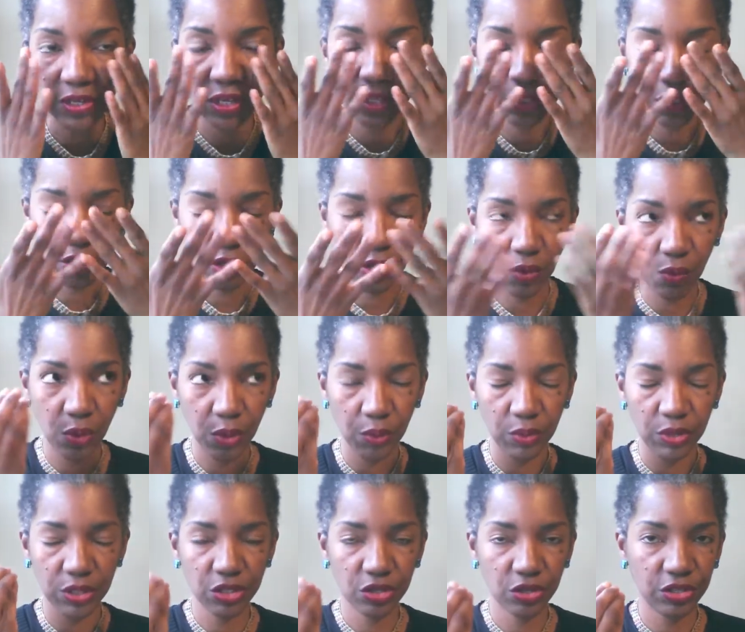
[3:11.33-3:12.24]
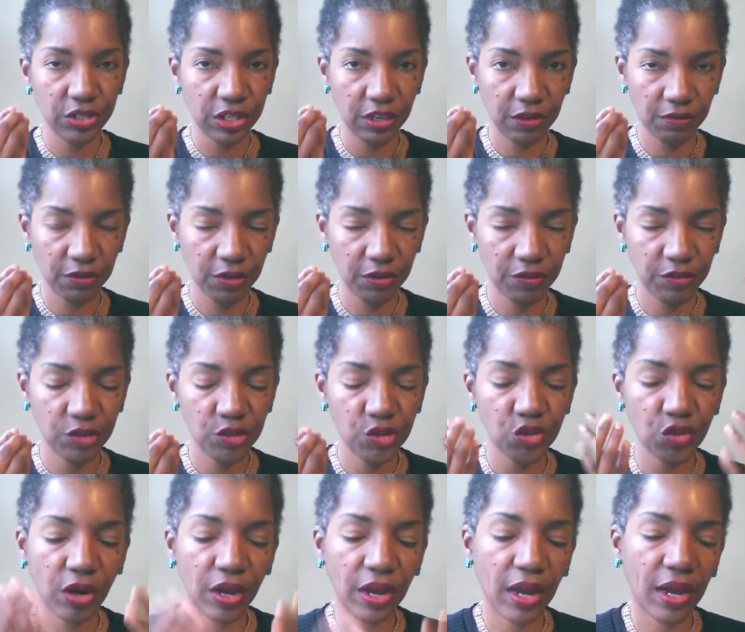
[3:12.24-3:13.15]
And so when we start to get very, very
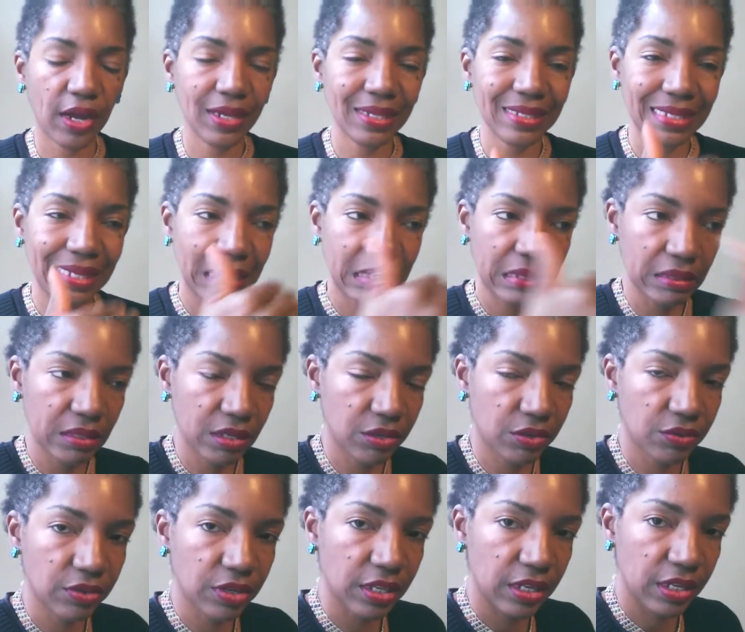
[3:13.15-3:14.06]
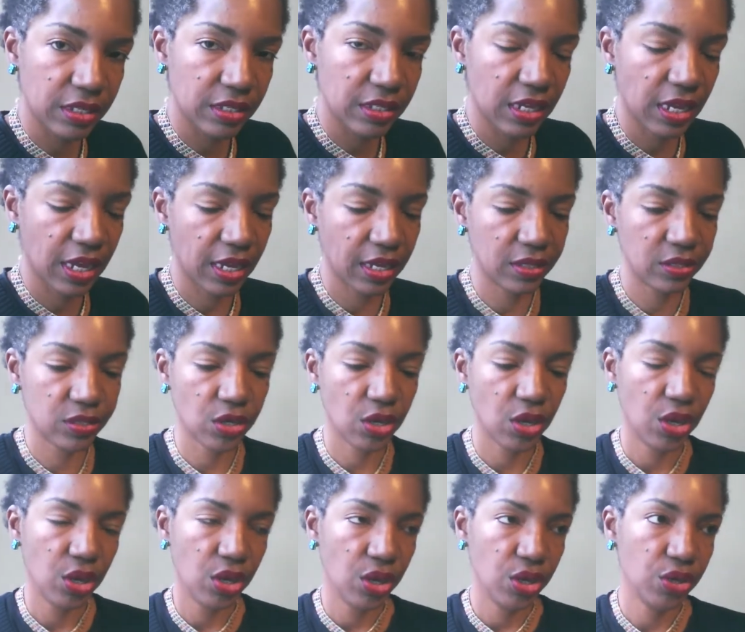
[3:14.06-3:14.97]
dry eyes, that literally indicates
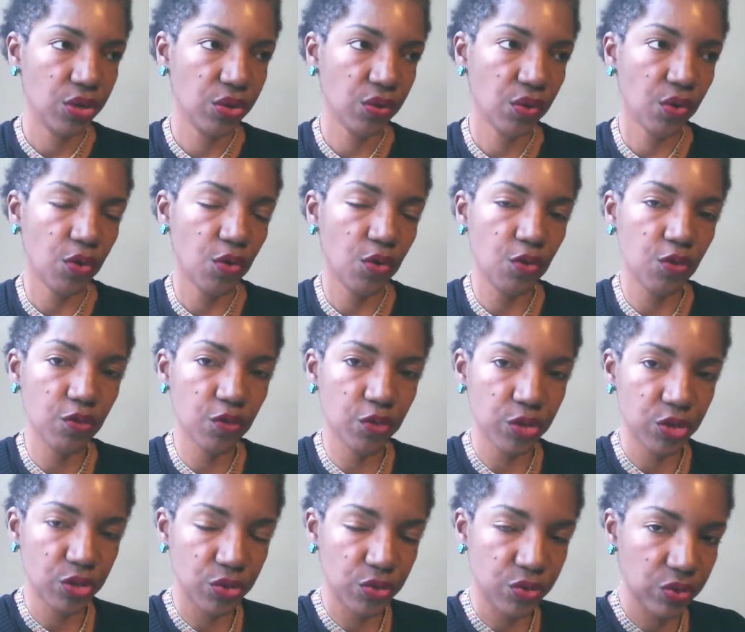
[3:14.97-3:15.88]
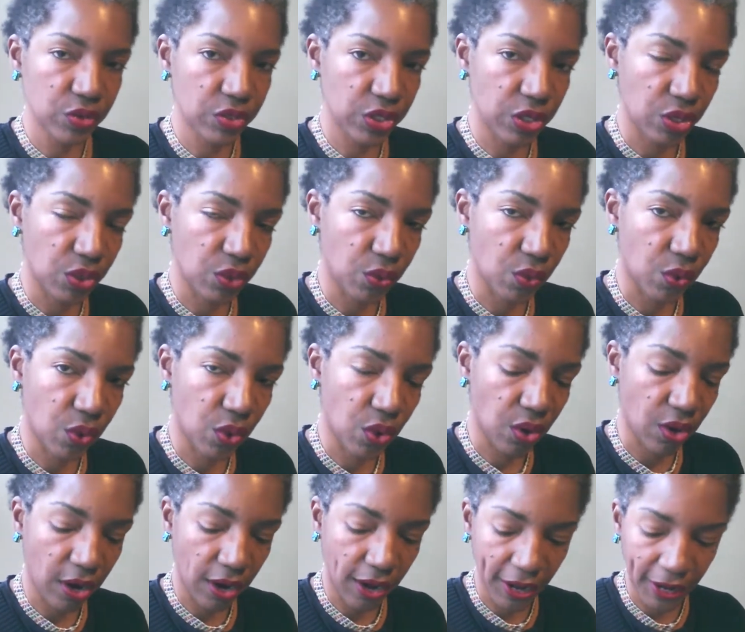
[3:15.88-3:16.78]
you're overusing
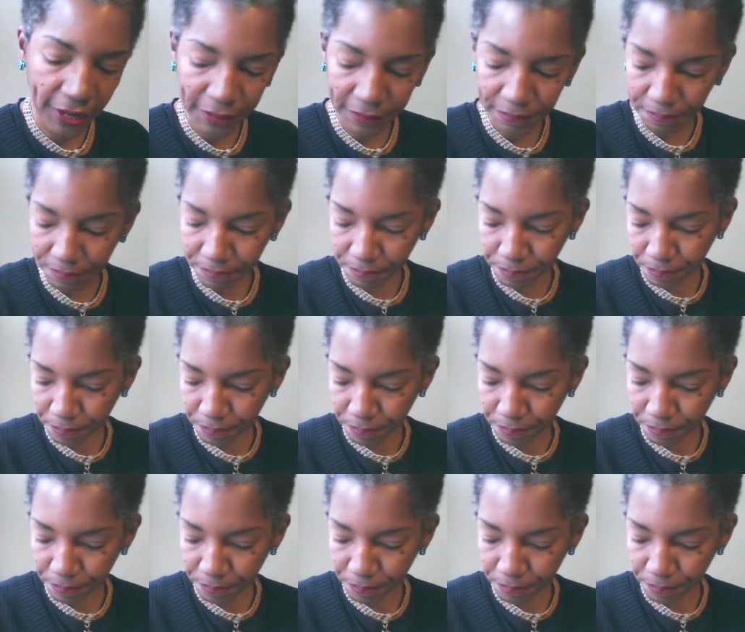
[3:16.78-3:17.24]
your um,